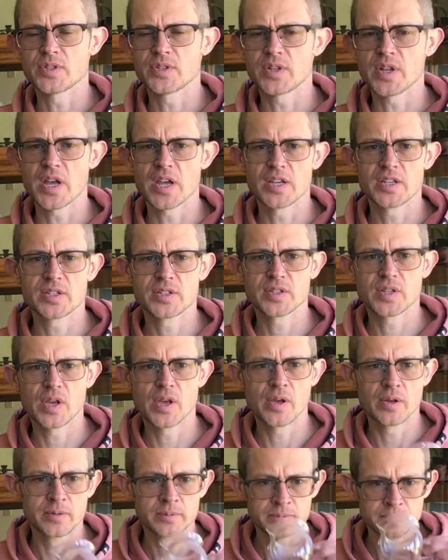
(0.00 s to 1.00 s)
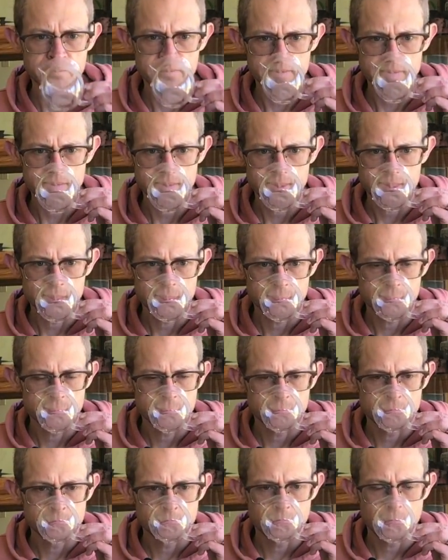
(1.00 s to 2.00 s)
nice
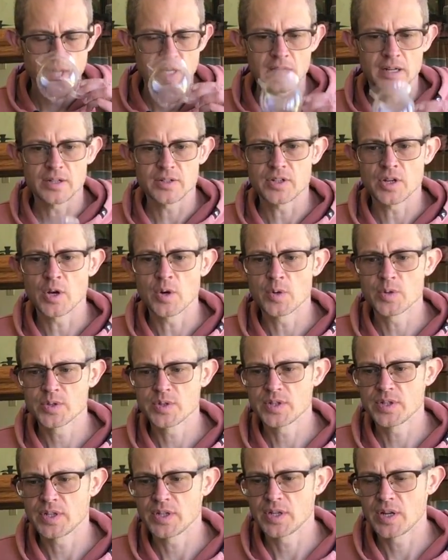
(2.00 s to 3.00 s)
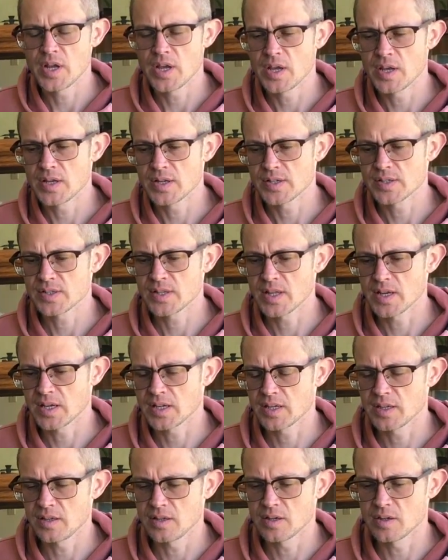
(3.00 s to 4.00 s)
kind of toasted, just
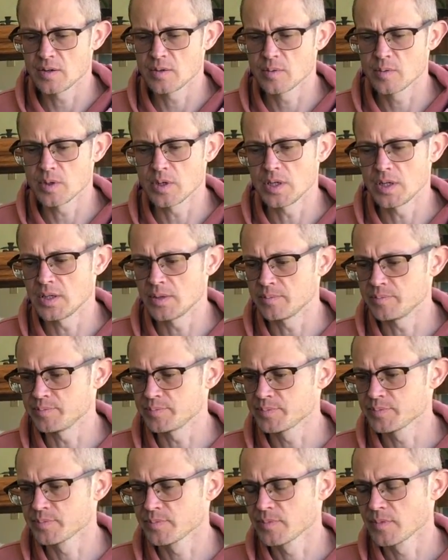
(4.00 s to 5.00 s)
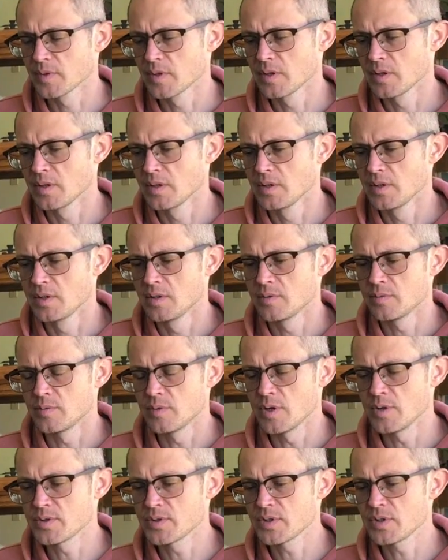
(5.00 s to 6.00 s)
like, you know,
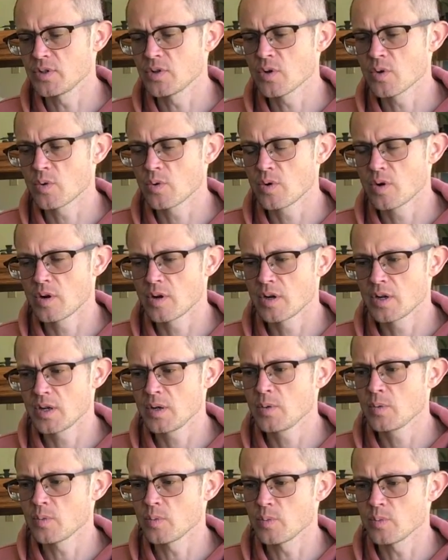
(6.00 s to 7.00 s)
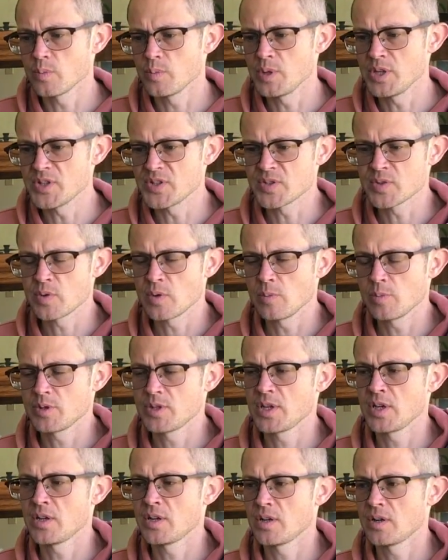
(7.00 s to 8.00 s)
roasted corn meets sweet
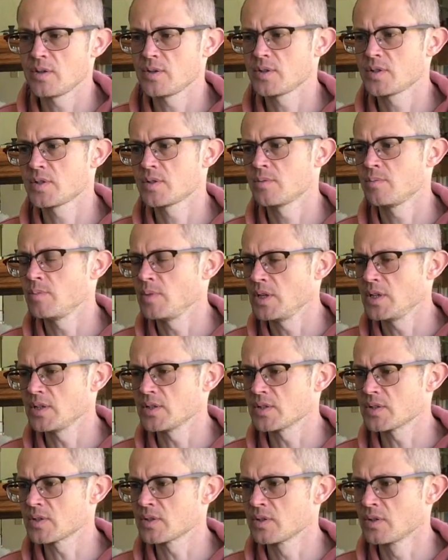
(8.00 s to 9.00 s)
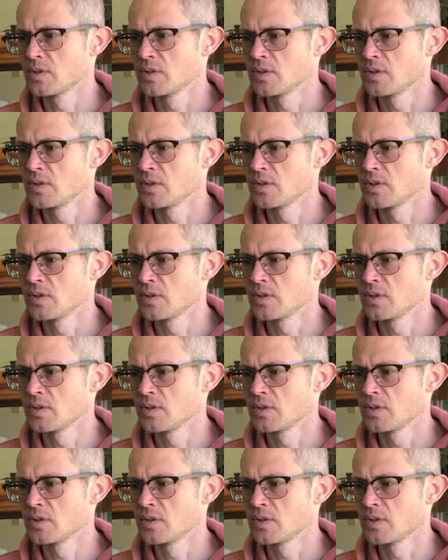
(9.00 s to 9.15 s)
potatoes meets